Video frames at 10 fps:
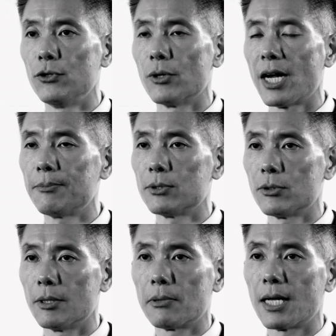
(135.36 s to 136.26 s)
you're able
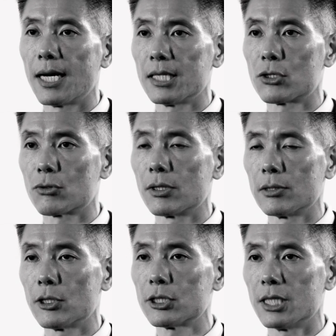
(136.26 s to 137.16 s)
to apply
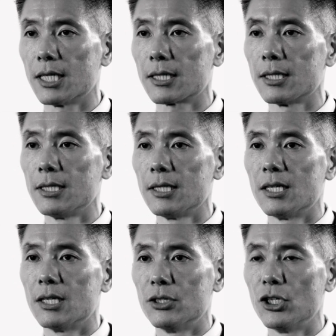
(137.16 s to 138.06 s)
strong logic,
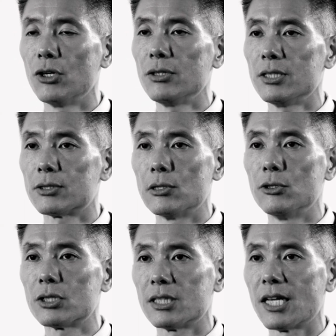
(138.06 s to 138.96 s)
the only
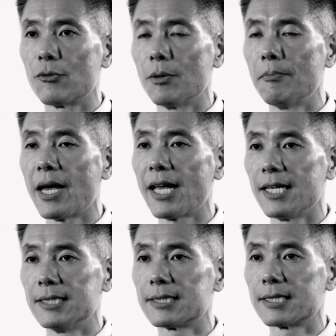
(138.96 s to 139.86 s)
solution that
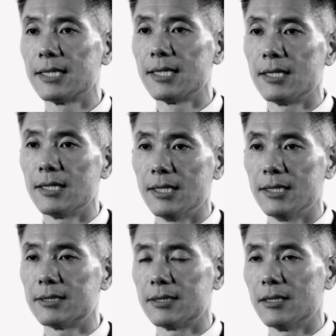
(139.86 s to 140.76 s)
remains is